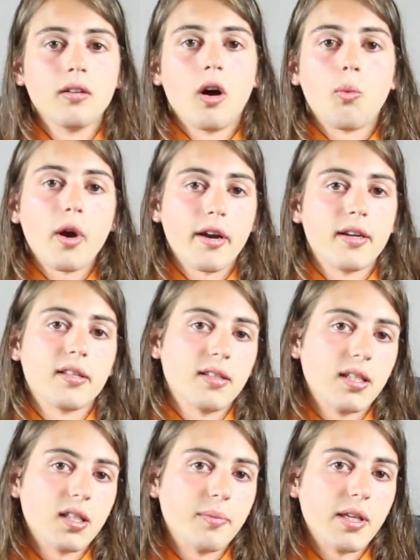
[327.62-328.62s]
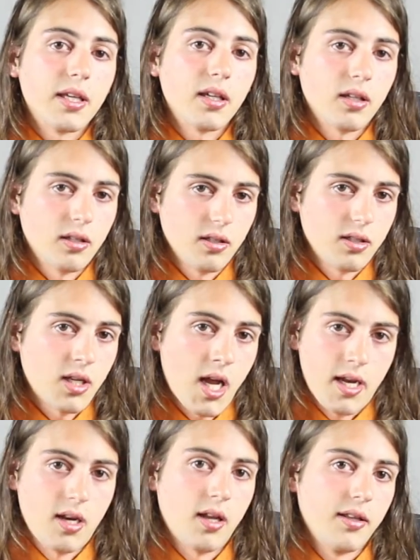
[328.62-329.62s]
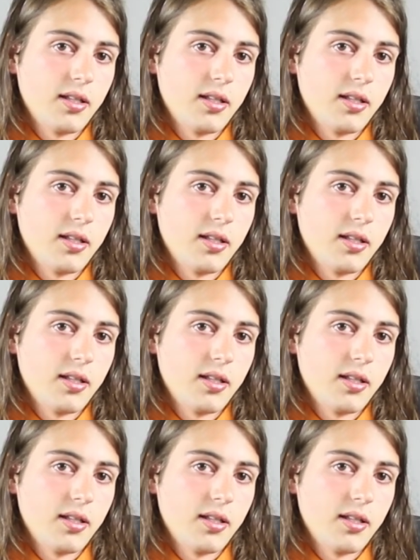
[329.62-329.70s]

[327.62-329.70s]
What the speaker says: awareness needs to be shined on